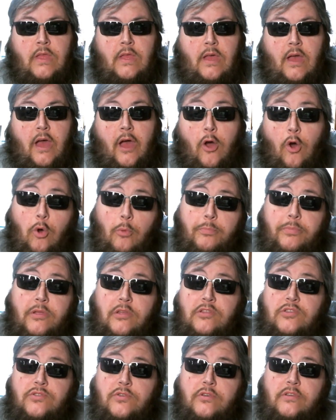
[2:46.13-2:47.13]
I hope you
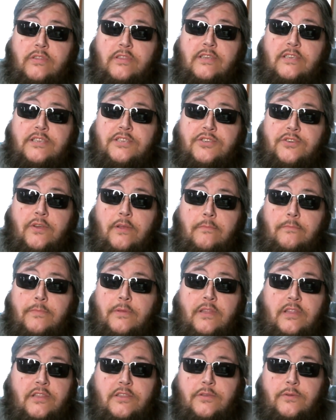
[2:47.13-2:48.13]
enjoyed this trip
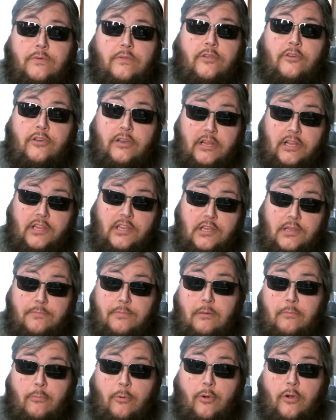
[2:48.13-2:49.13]
into learning a little
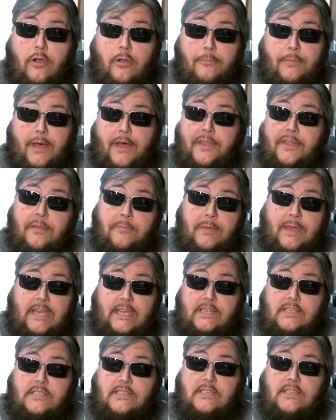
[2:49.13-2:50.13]
bit more about the
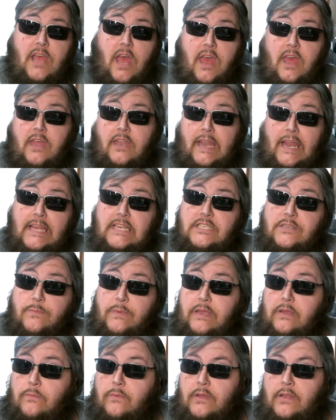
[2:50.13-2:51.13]
bass. Next
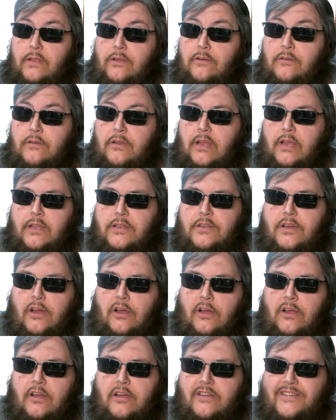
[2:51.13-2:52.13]
week we learn
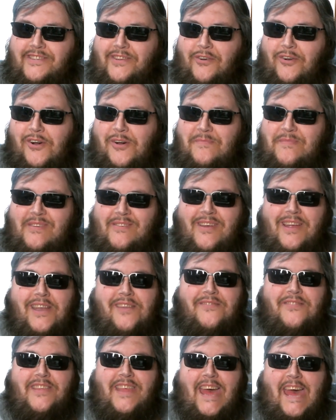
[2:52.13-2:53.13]
guitar, so I hope you're ready
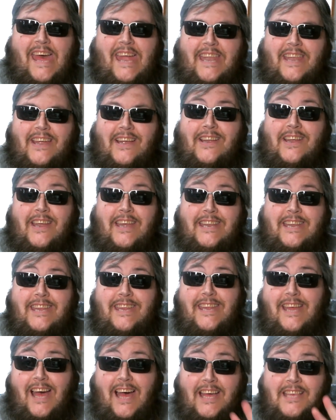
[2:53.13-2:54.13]
for that. Alrighty?
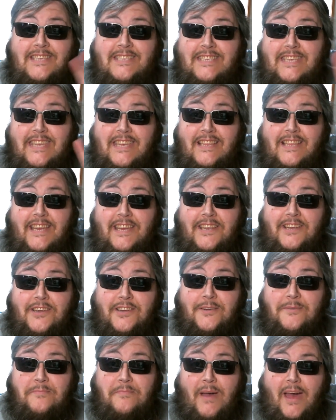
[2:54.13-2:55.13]
I'll see you later.
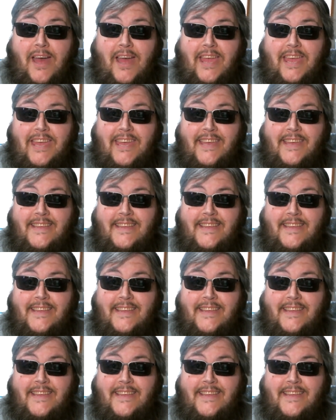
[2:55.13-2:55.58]
Bye.